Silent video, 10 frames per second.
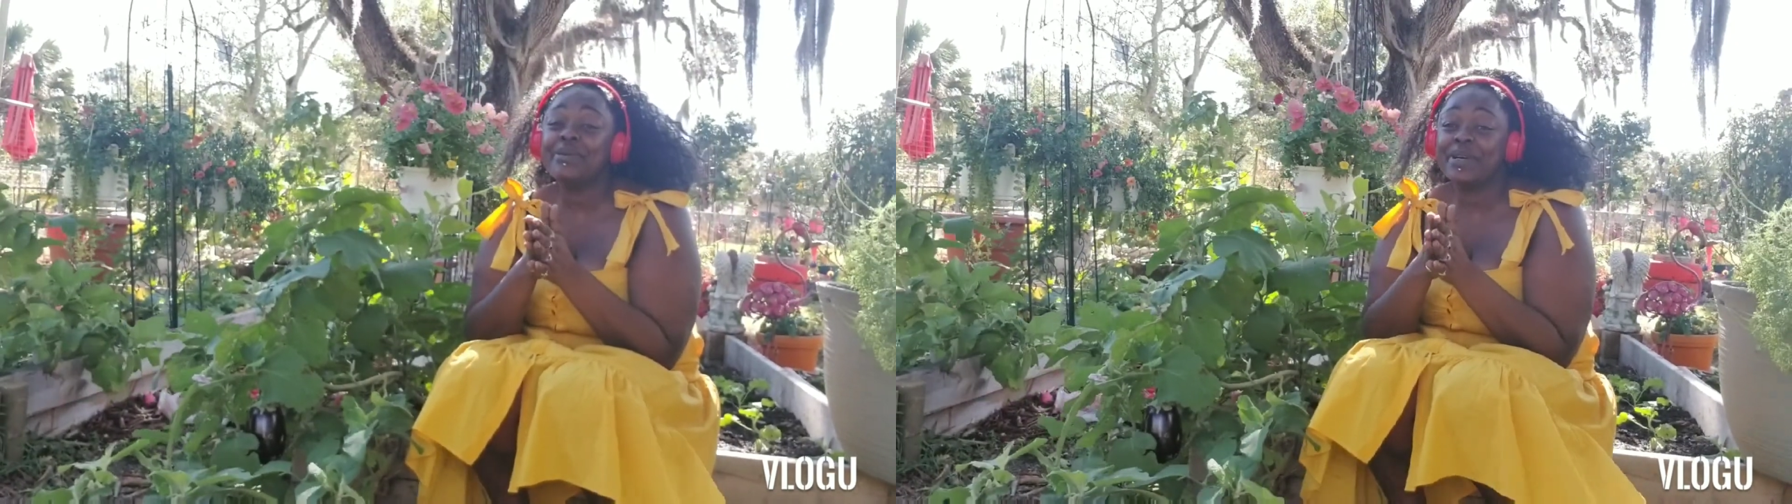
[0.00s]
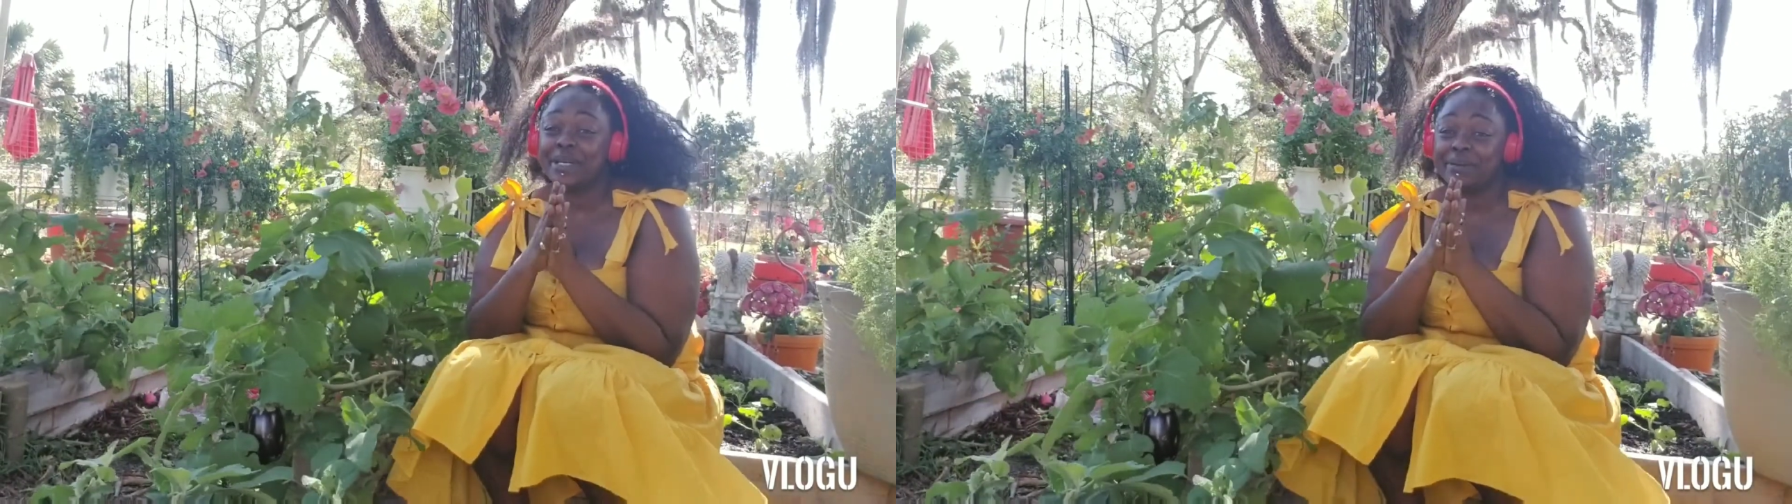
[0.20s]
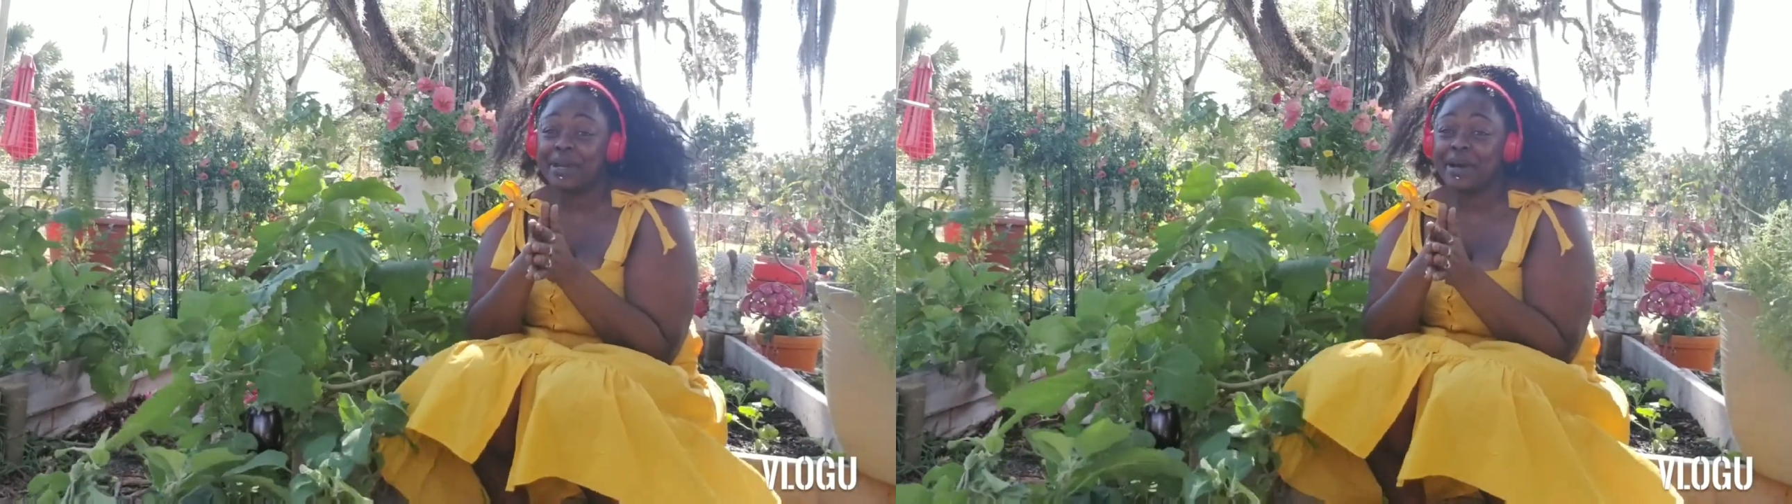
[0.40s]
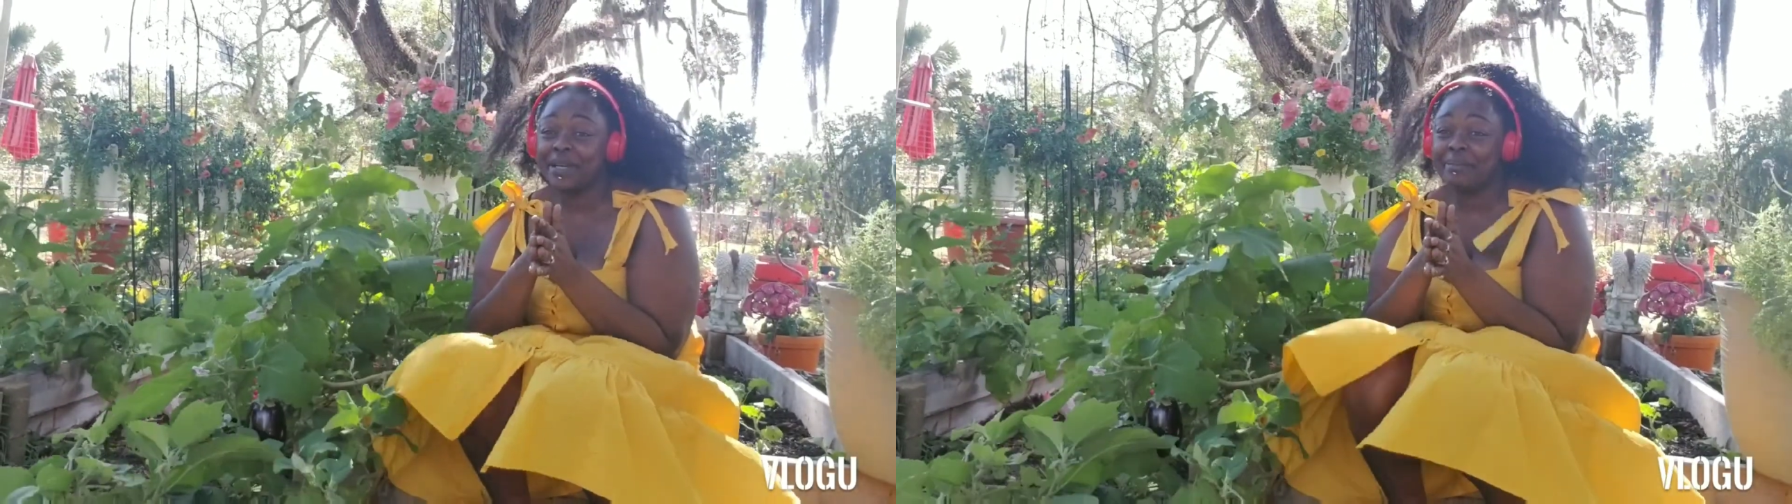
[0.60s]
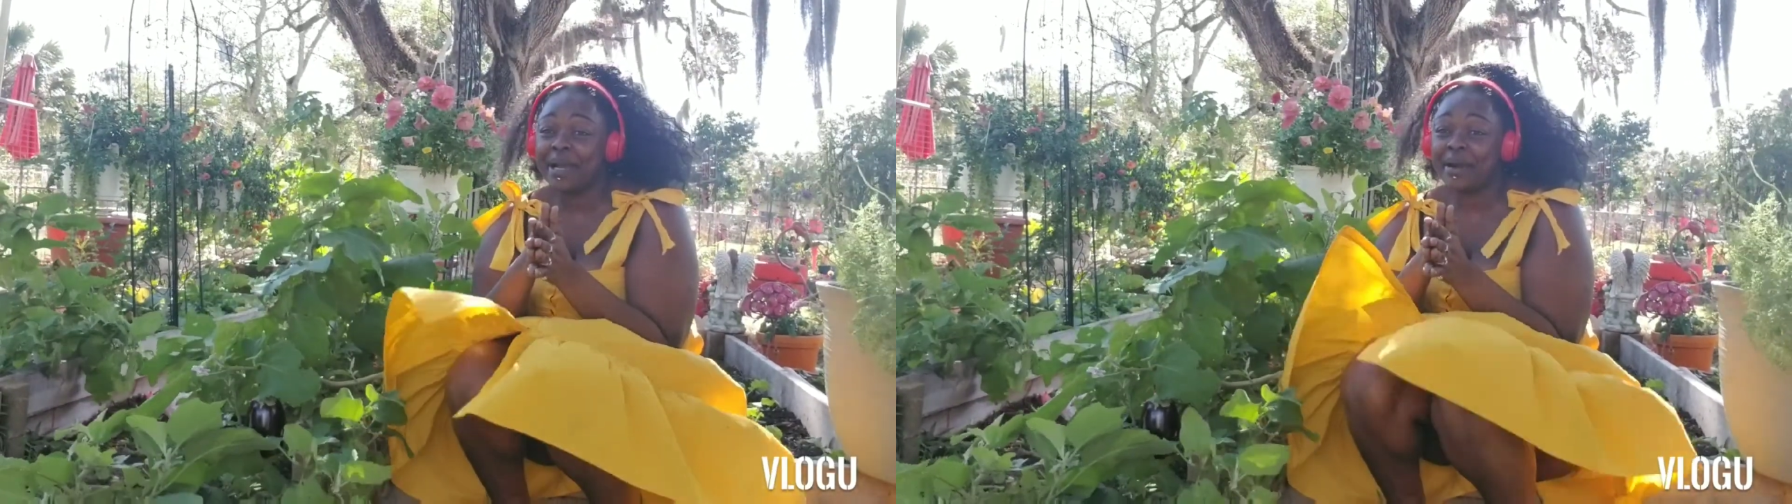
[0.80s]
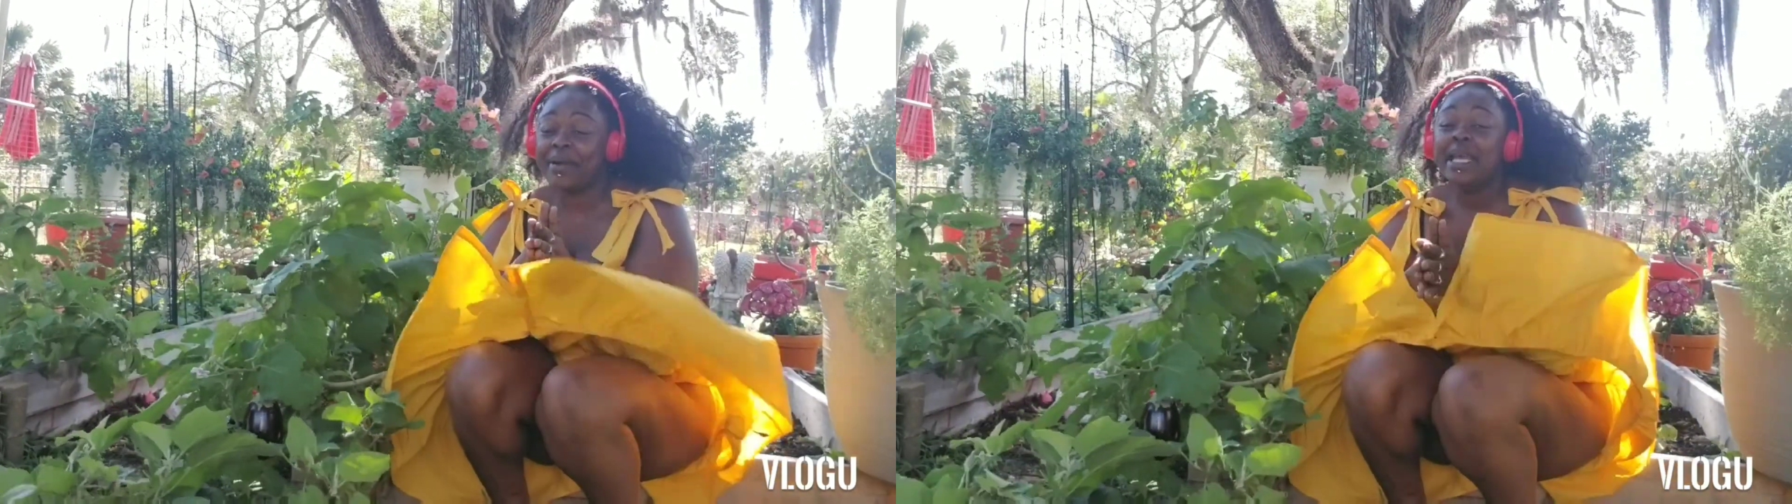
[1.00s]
what I'm talking about.